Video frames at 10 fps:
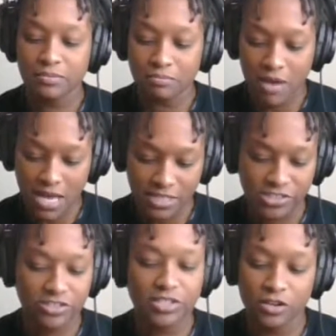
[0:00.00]
Mind
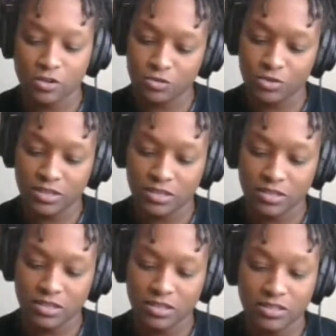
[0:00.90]
your tone.
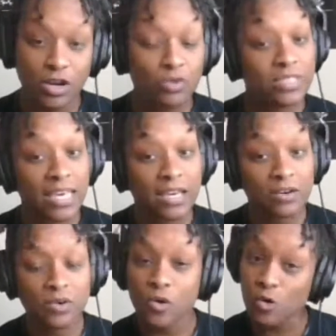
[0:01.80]
Don't
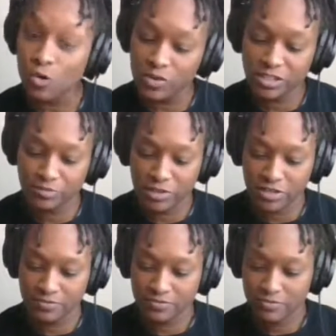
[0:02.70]
yell or whisper.
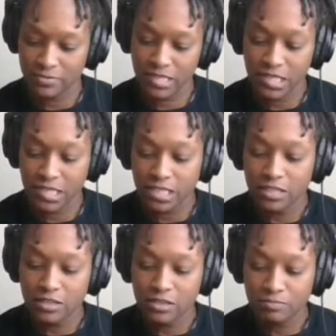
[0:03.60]

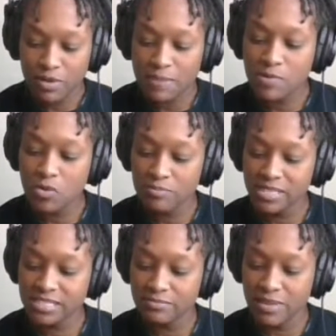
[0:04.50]
People will
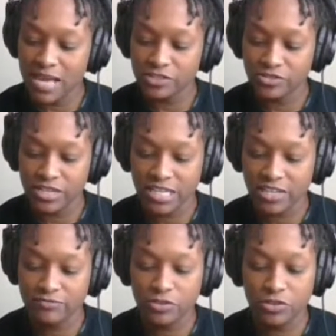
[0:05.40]
miss the boundary
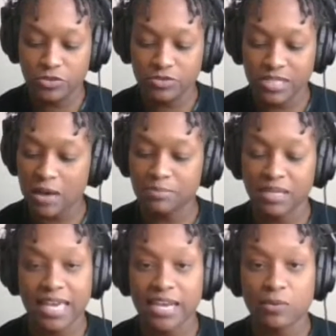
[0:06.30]
if you use
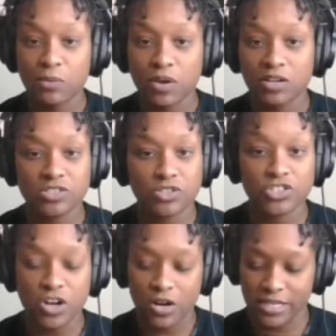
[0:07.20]
complicated words or
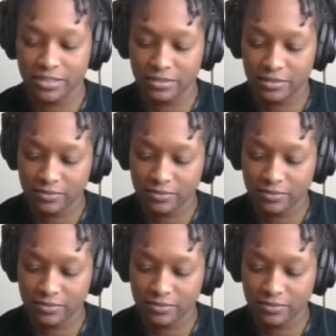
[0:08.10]
jargon.